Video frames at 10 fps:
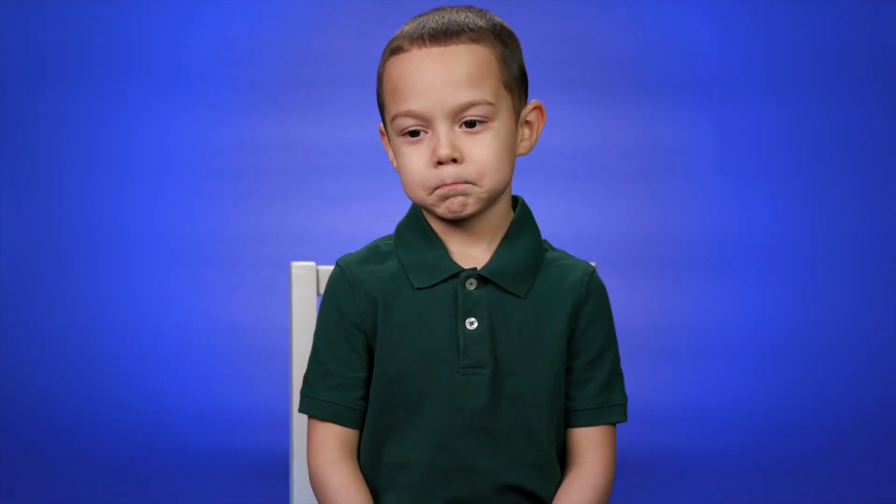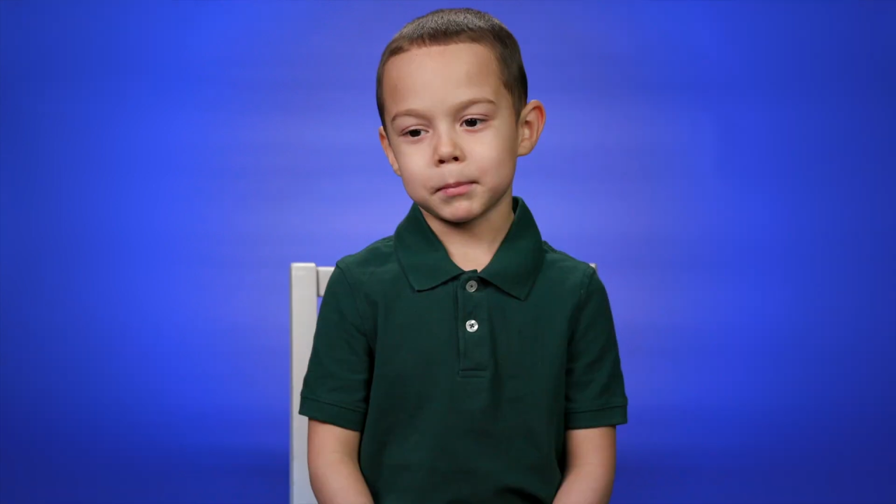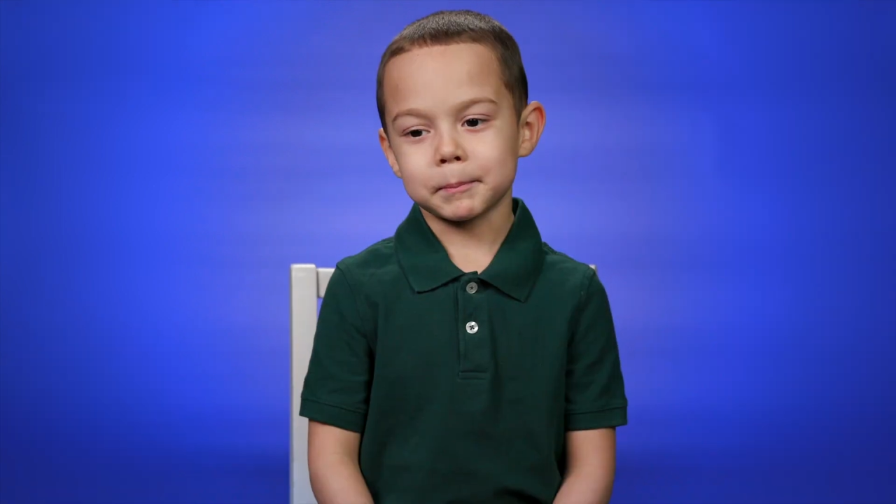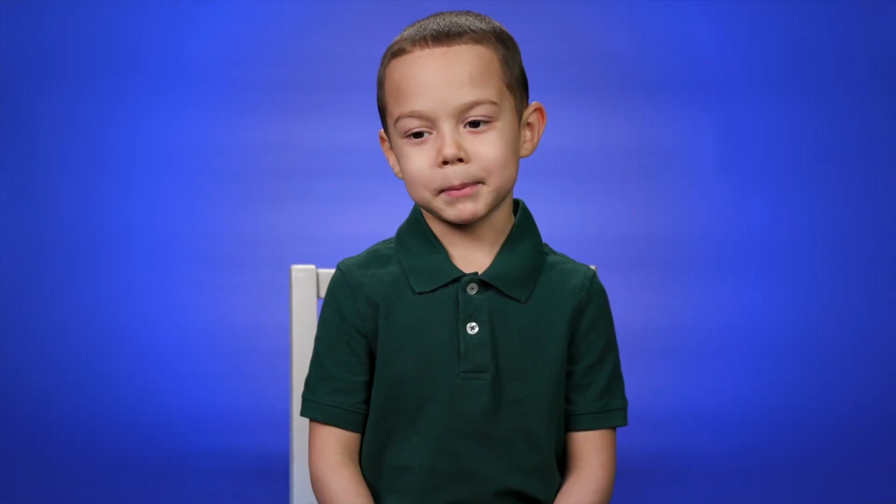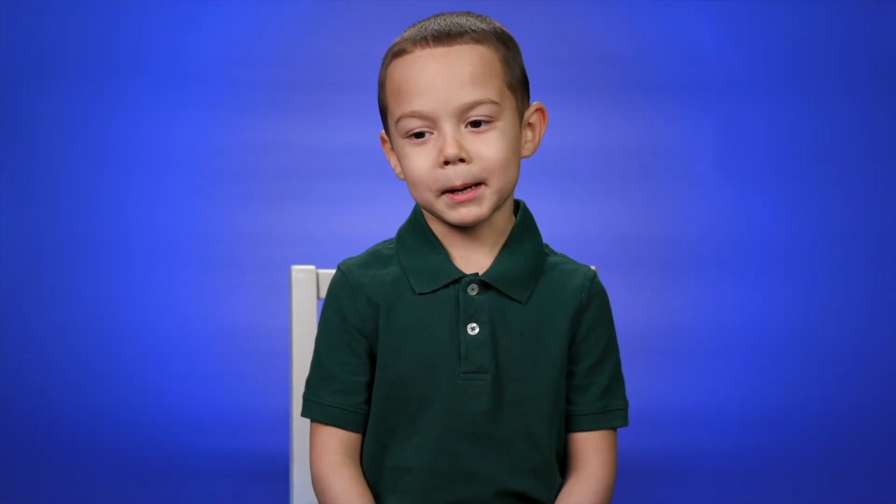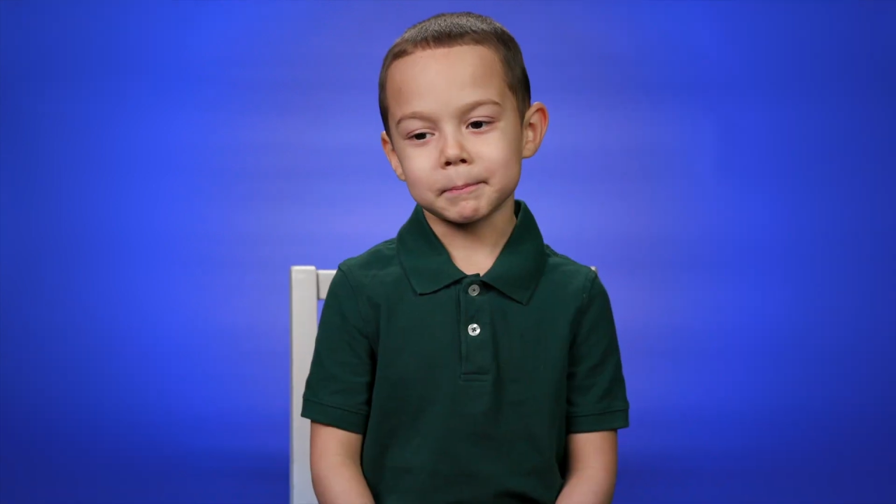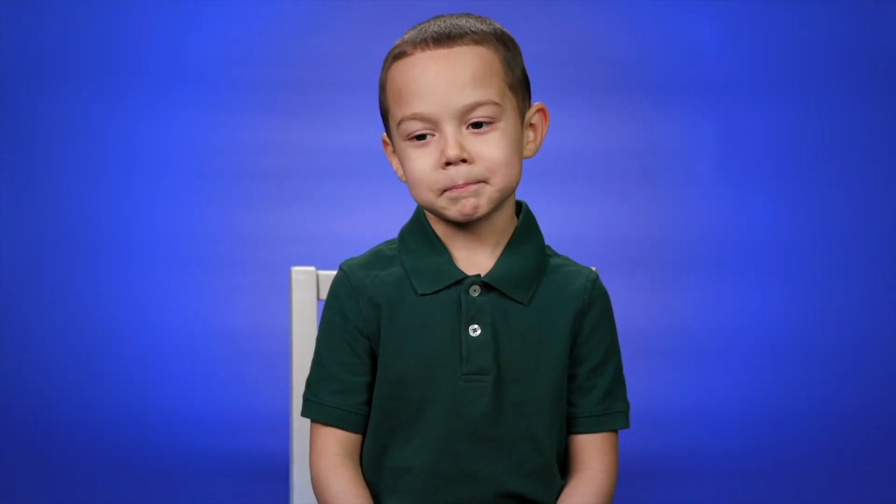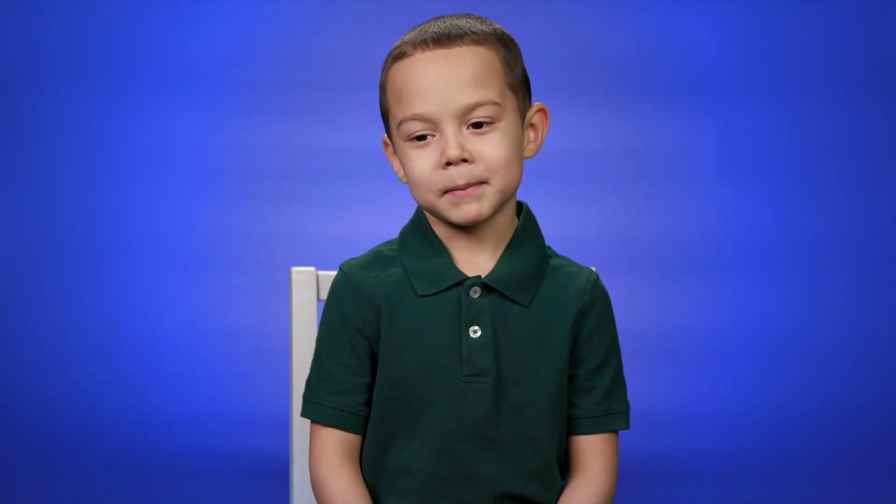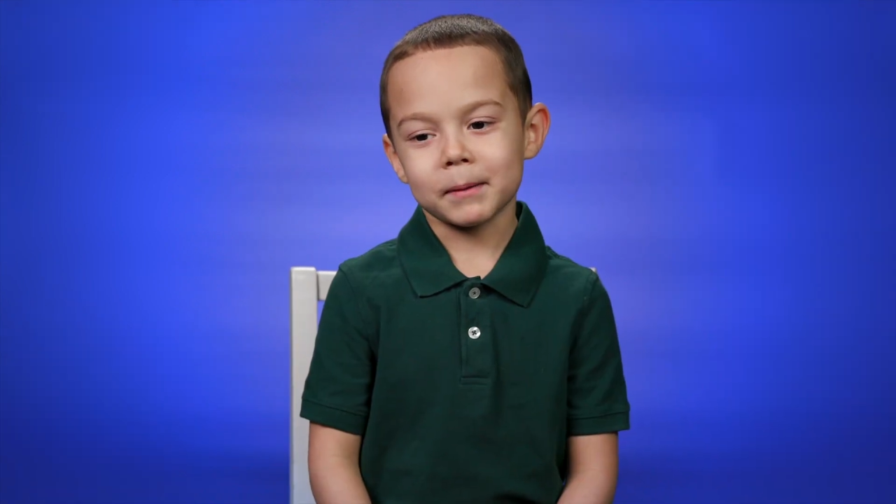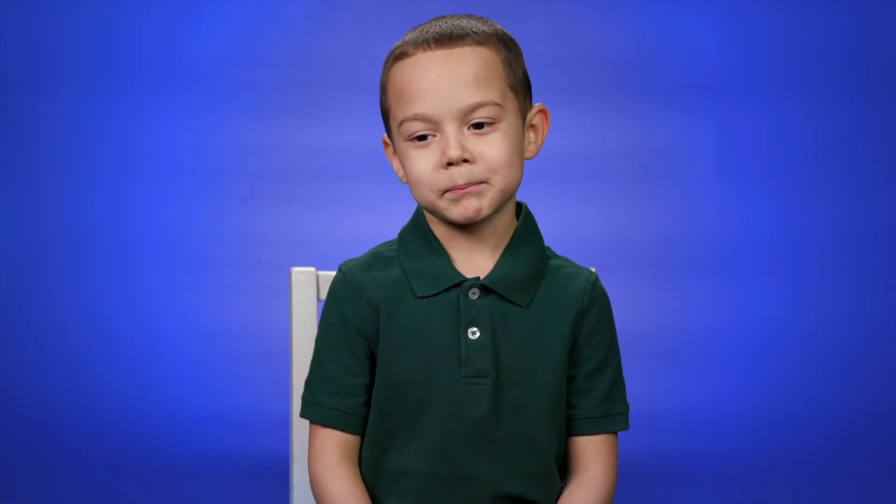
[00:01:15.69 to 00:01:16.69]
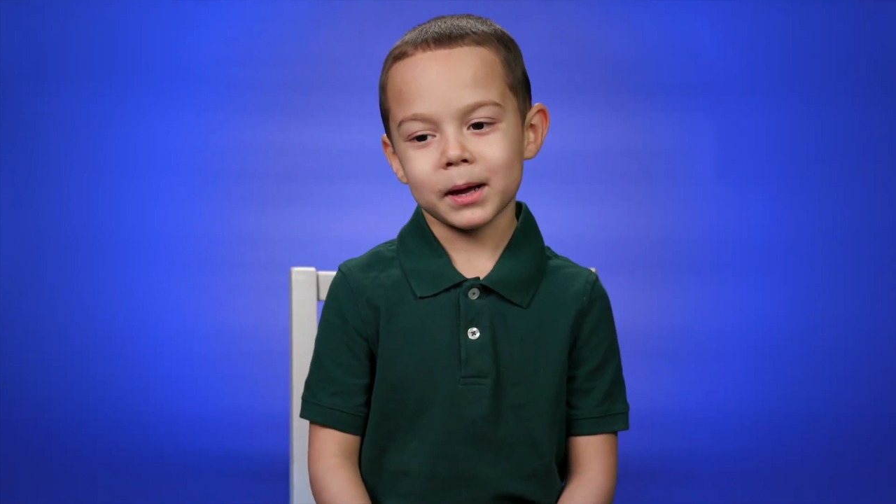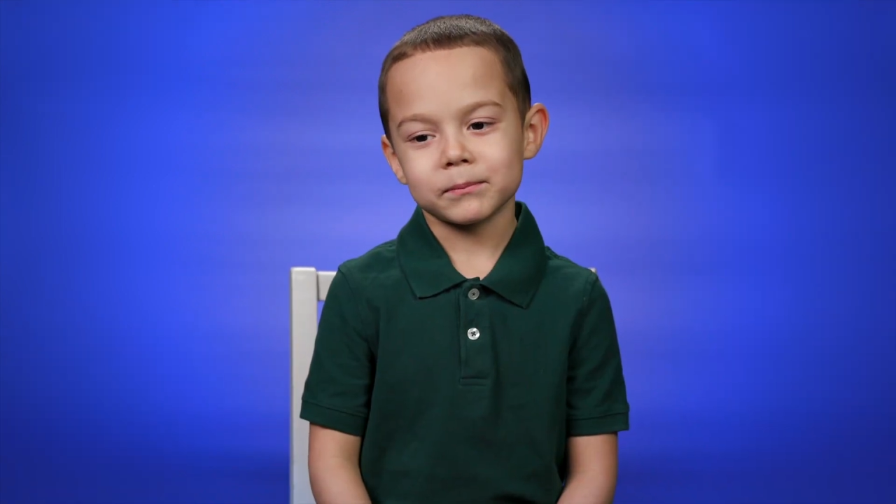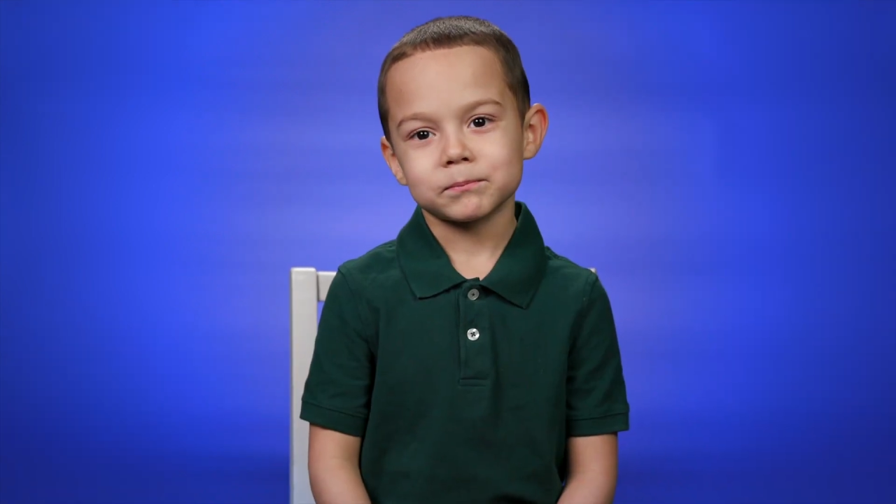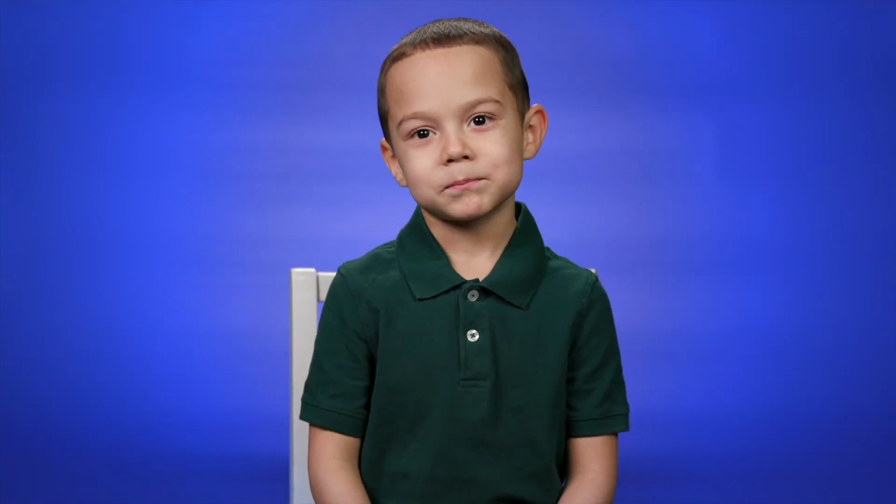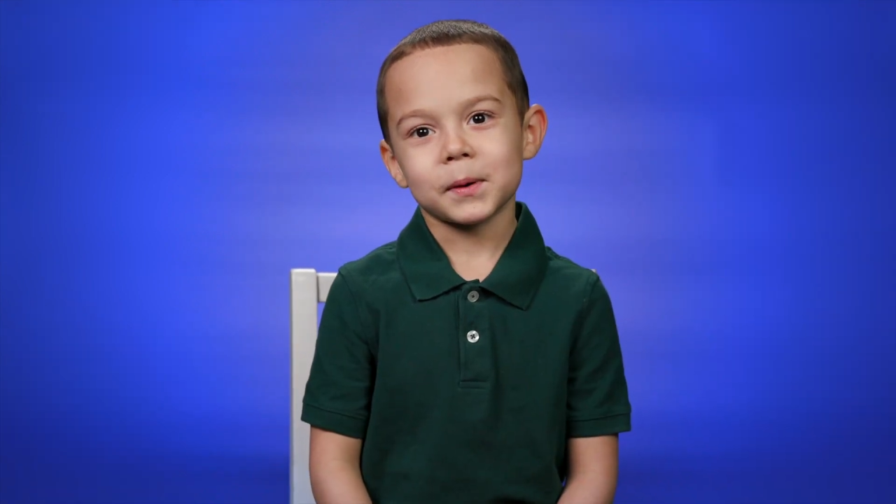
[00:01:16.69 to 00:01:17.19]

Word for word: Bum, bum, bum, bum,